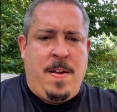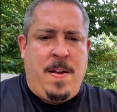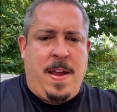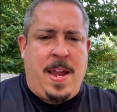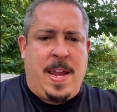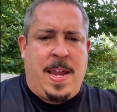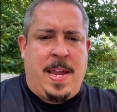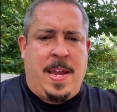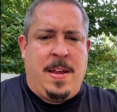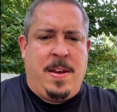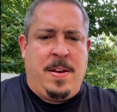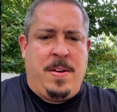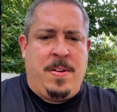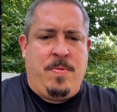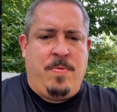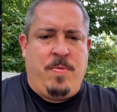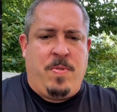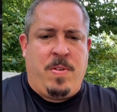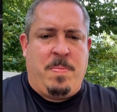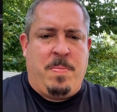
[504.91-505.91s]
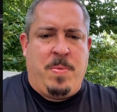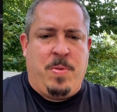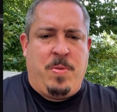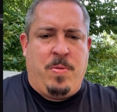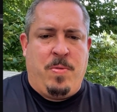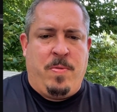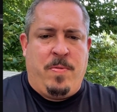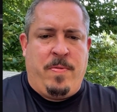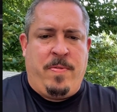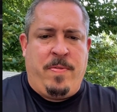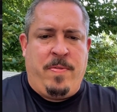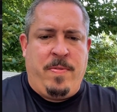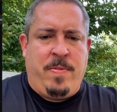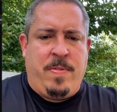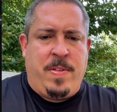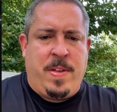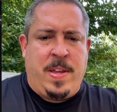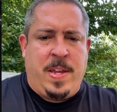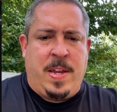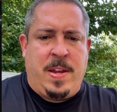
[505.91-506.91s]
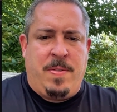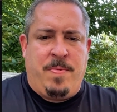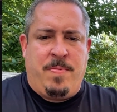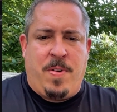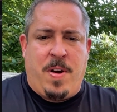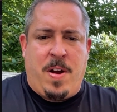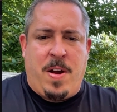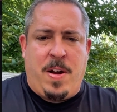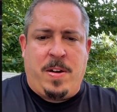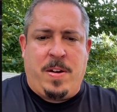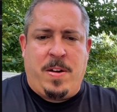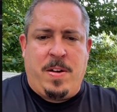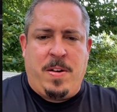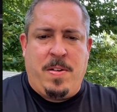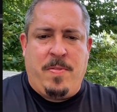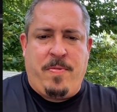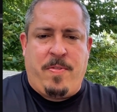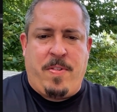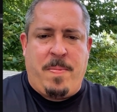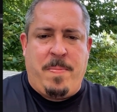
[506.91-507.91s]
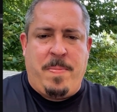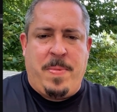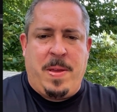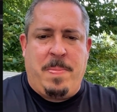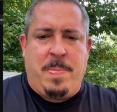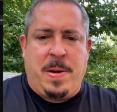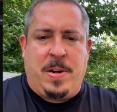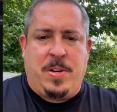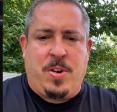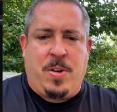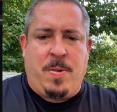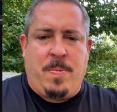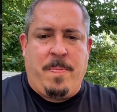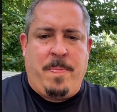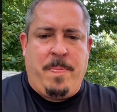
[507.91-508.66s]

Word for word: and remove the rug from the picture.